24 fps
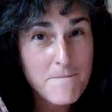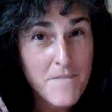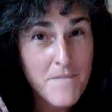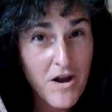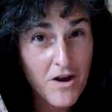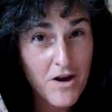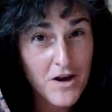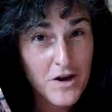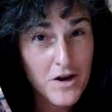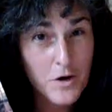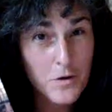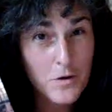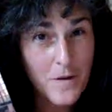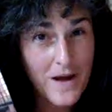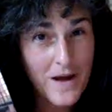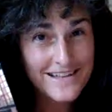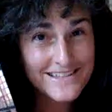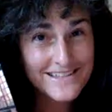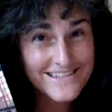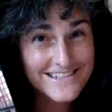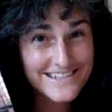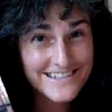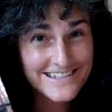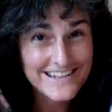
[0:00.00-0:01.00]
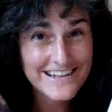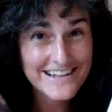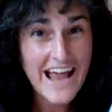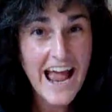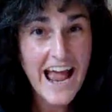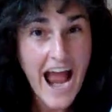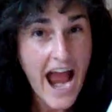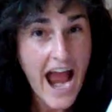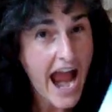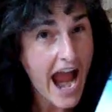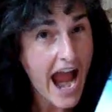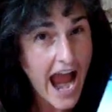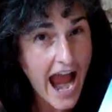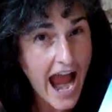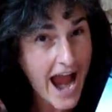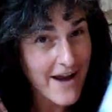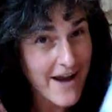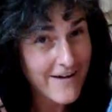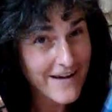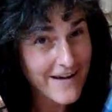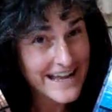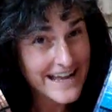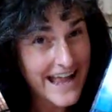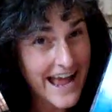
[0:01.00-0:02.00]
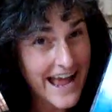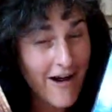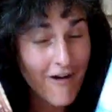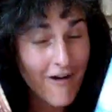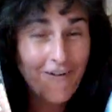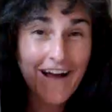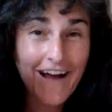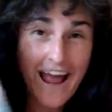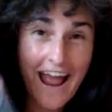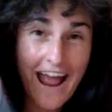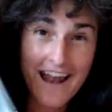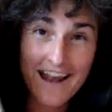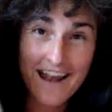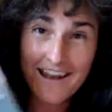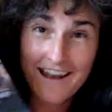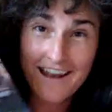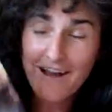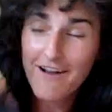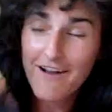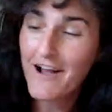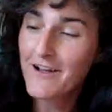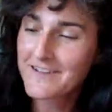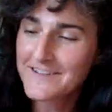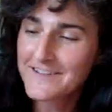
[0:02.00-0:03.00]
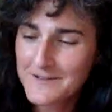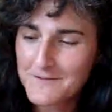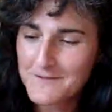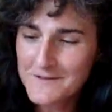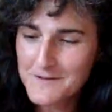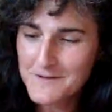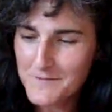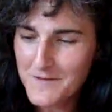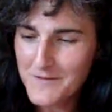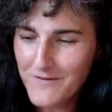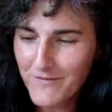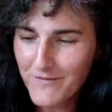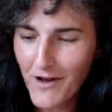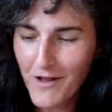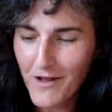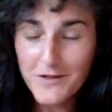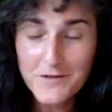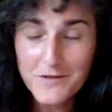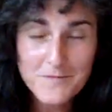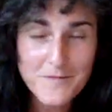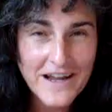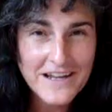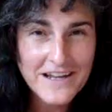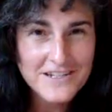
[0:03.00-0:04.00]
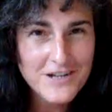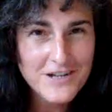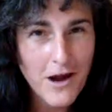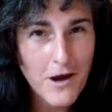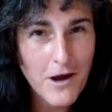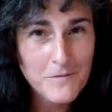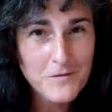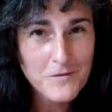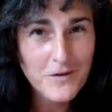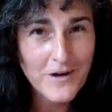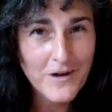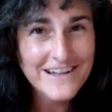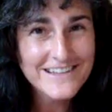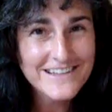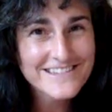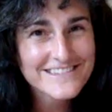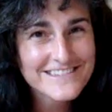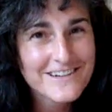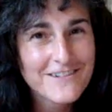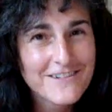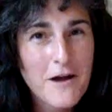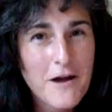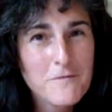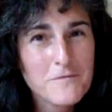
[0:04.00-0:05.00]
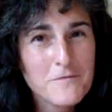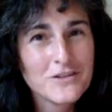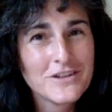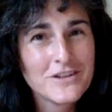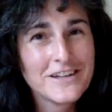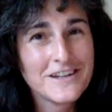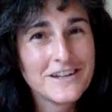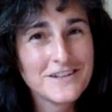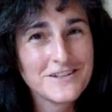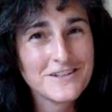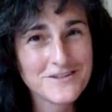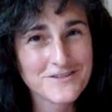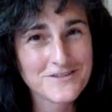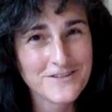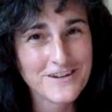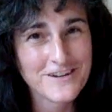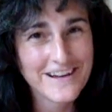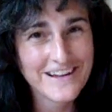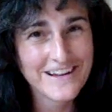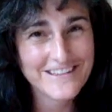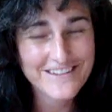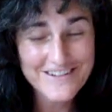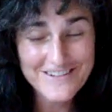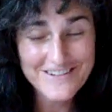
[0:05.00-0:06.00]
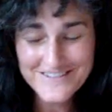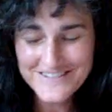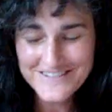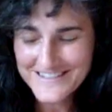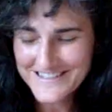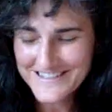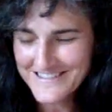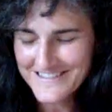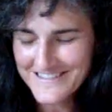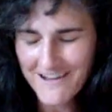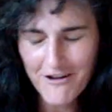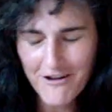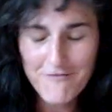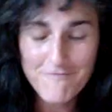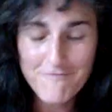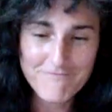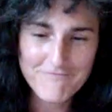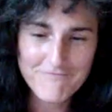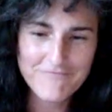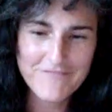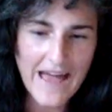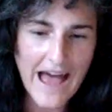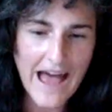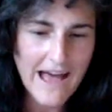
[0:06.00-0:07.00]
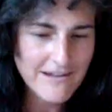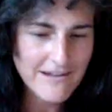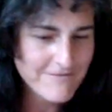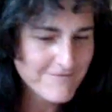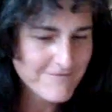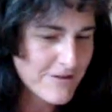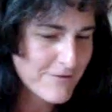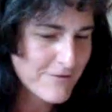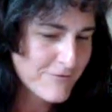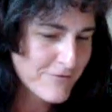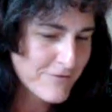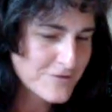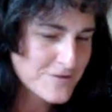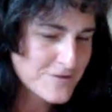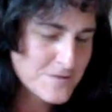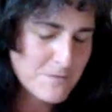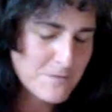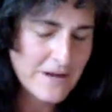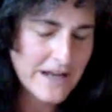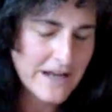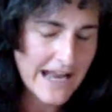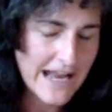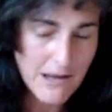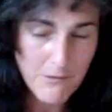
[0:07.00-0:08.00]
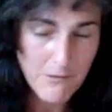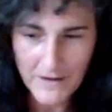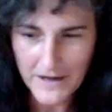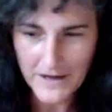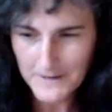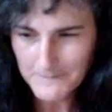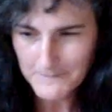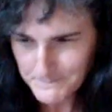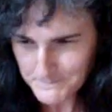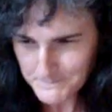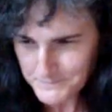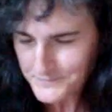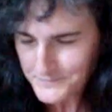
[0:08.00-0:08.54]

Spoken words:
Barrier Quest right now, and soon to be followed by Charm Quest, so I'm really enjoying those, or that, the first one anyway.